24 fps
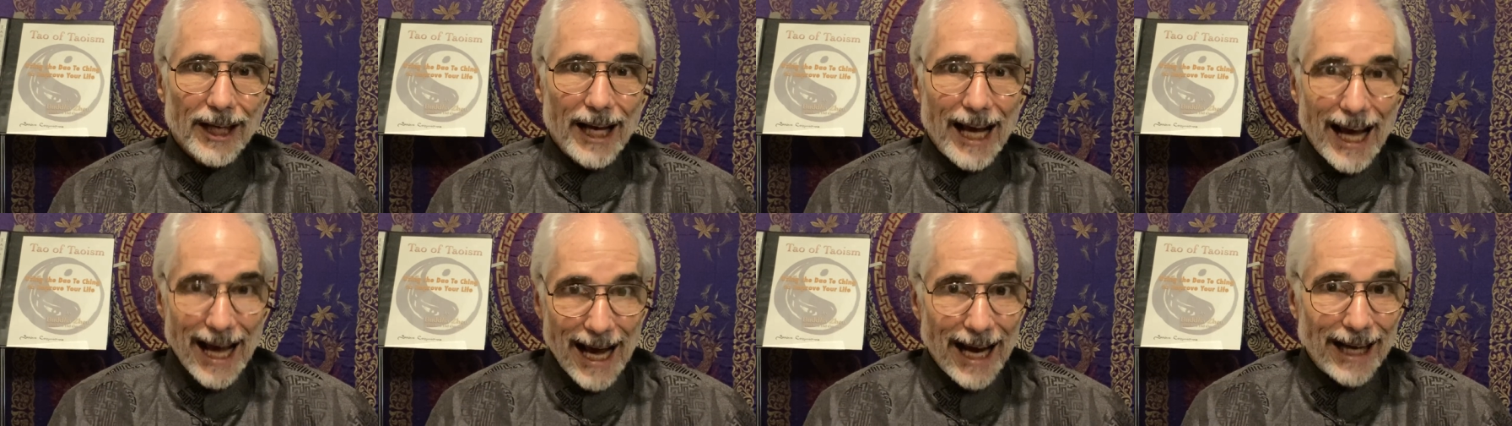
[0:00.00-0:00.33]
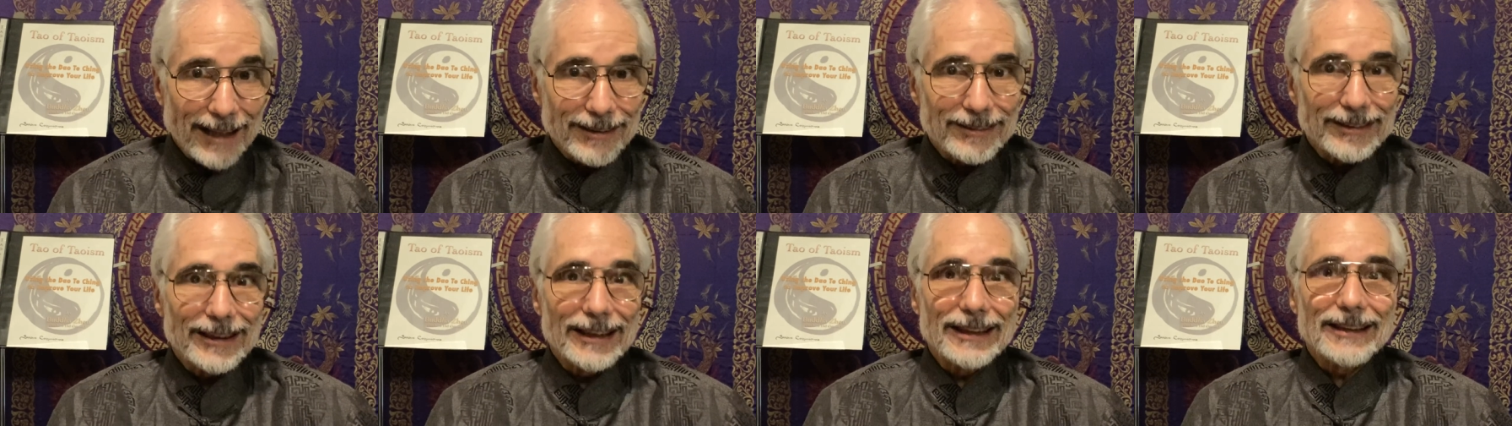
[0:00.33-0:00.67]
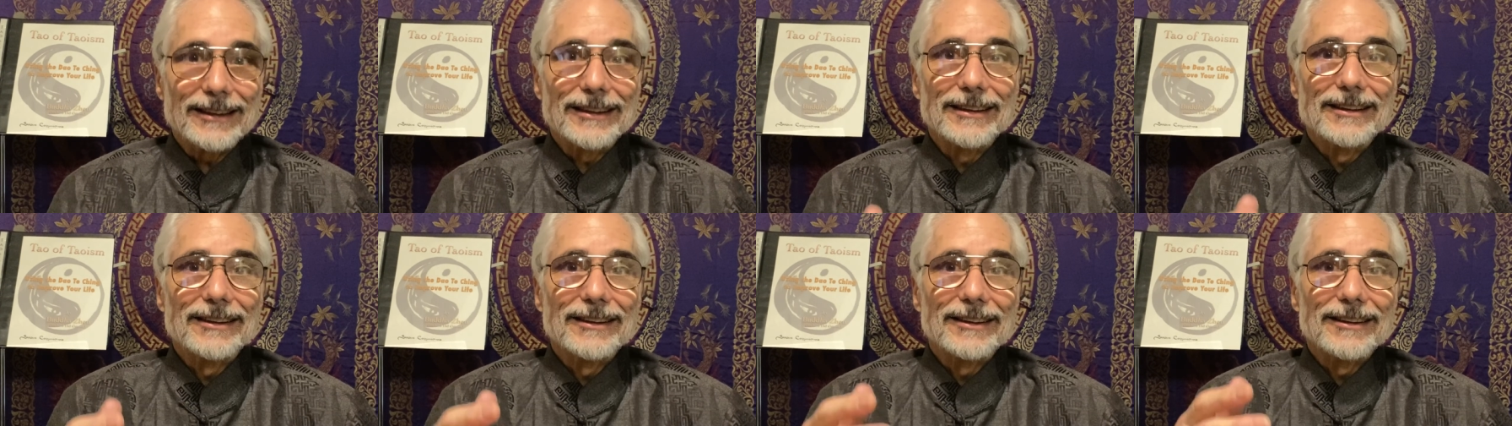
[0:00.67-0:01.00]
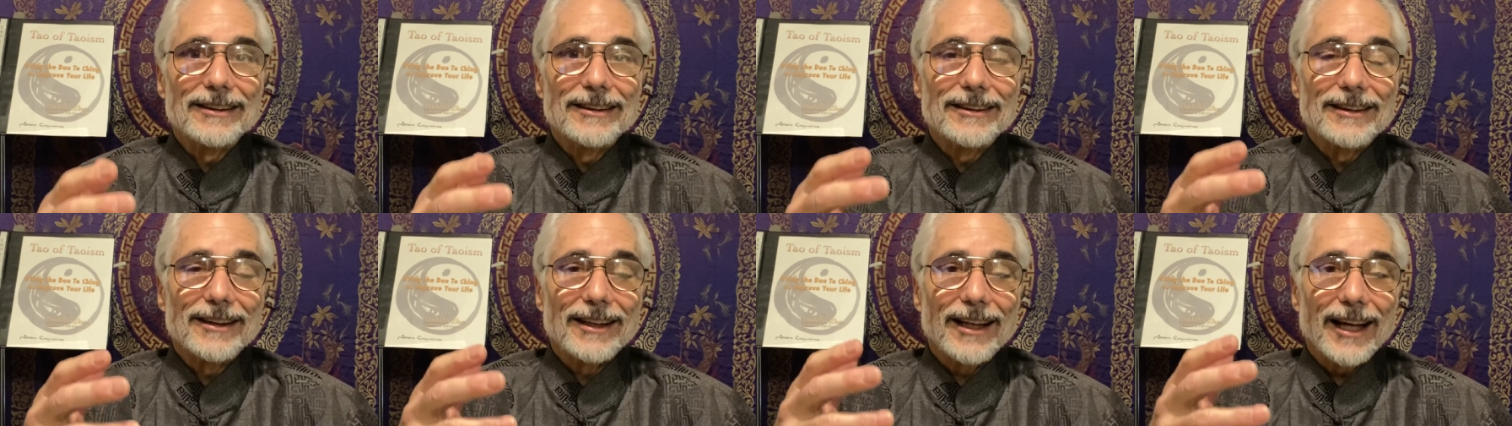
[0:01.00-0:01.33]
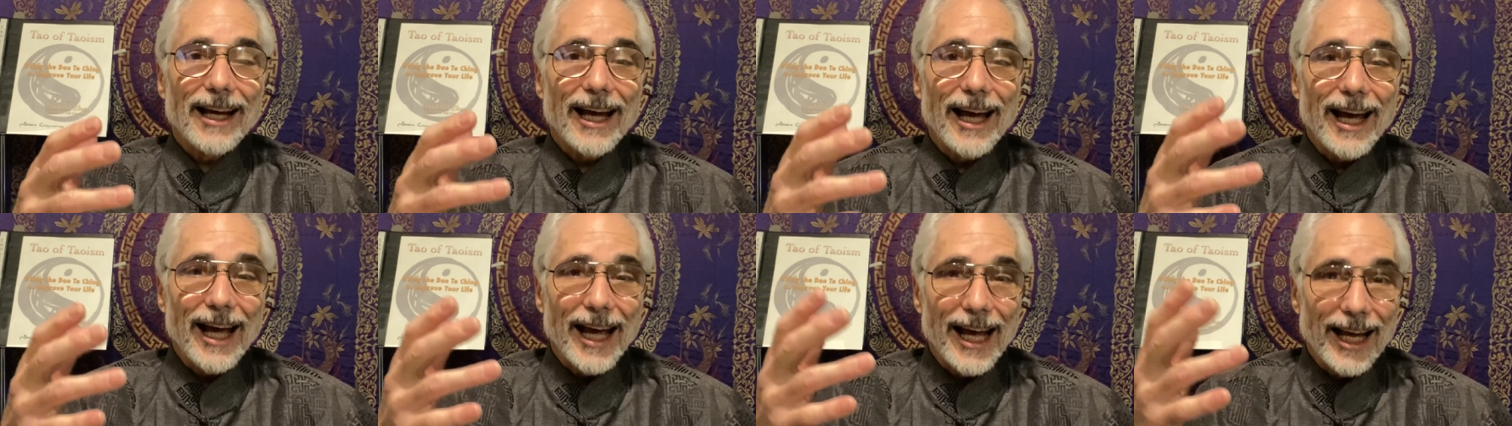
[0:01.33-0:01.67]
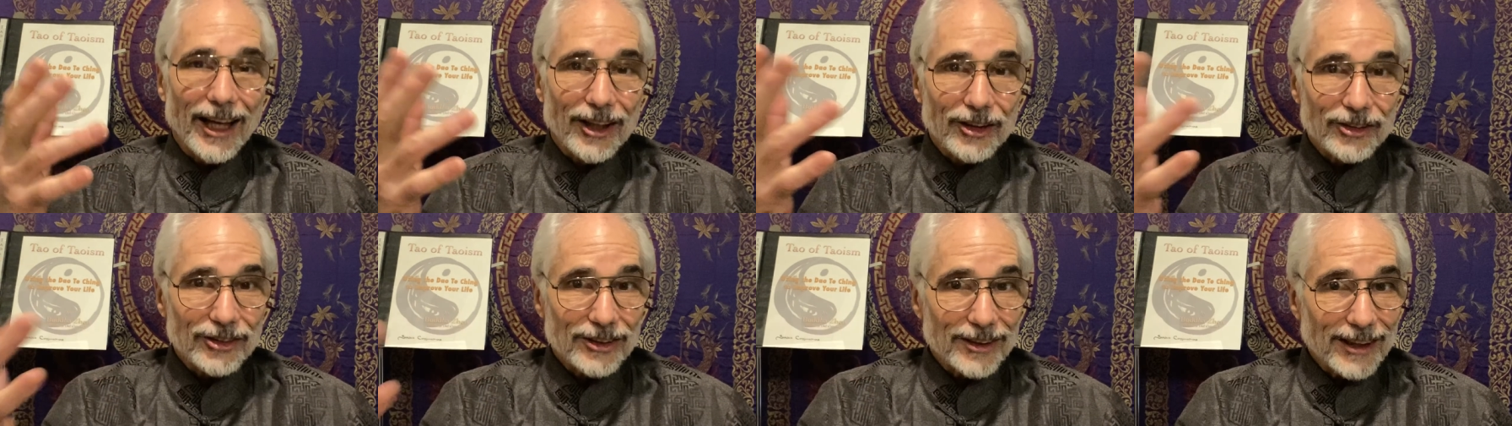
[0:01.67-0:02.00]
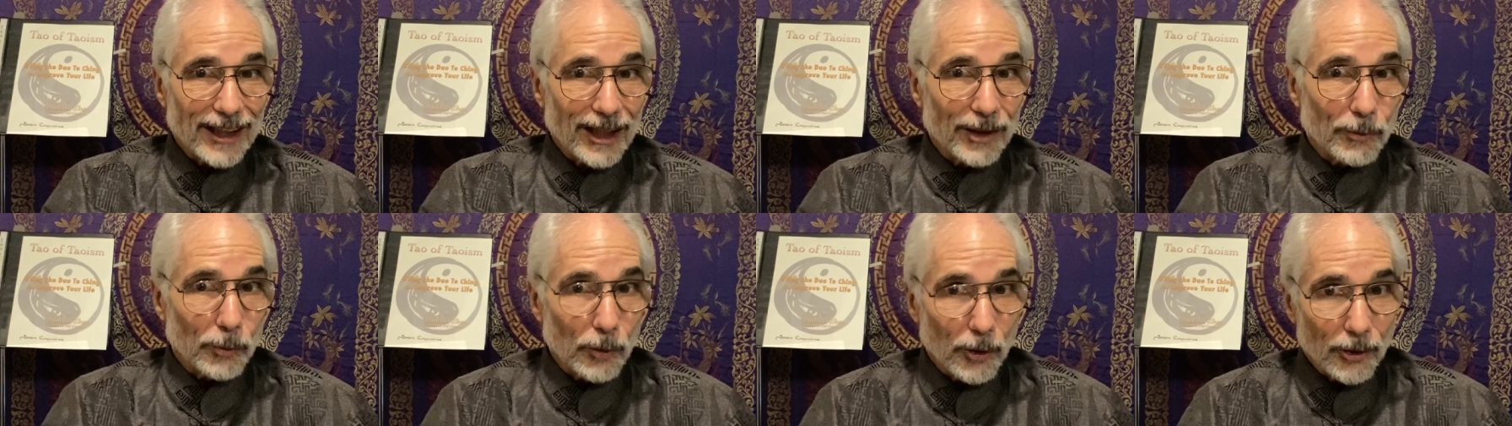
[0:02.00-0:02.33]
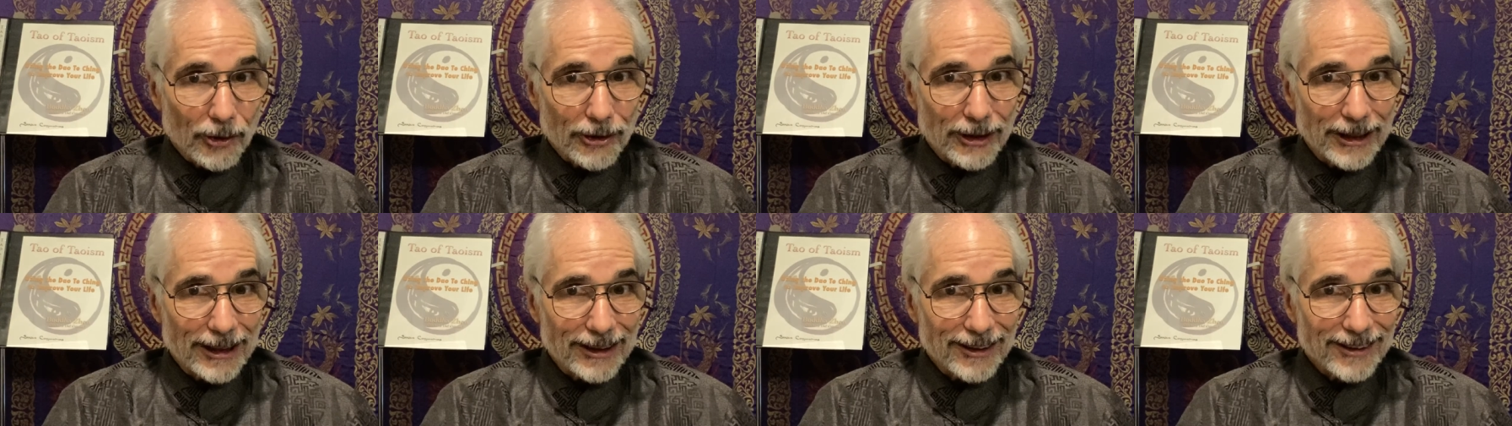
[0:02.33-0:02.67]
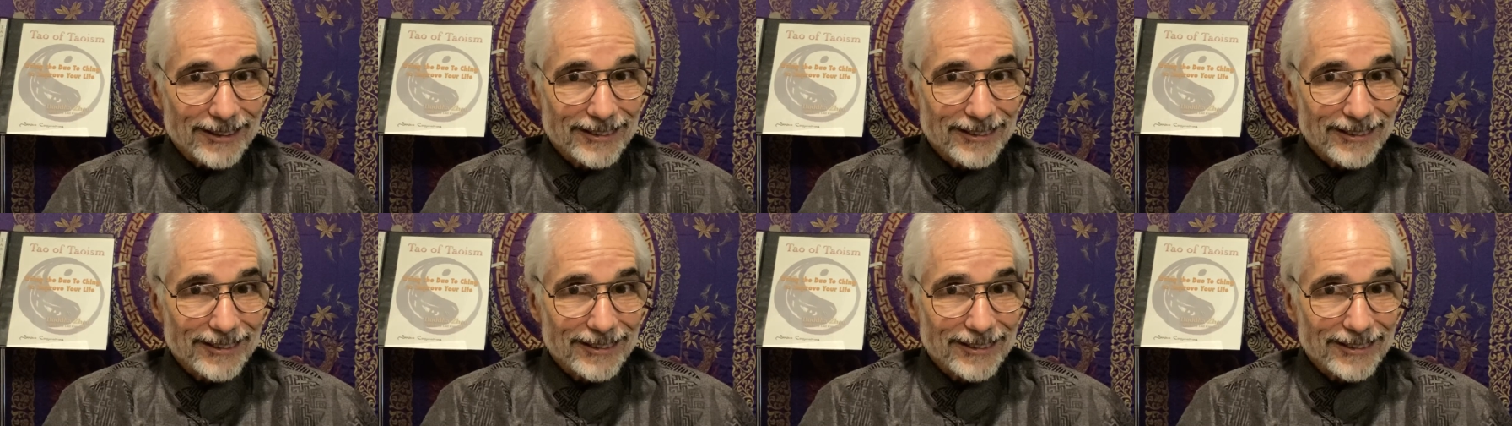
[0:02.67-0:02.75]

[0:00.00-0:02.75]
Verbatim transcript: acting as a warrior,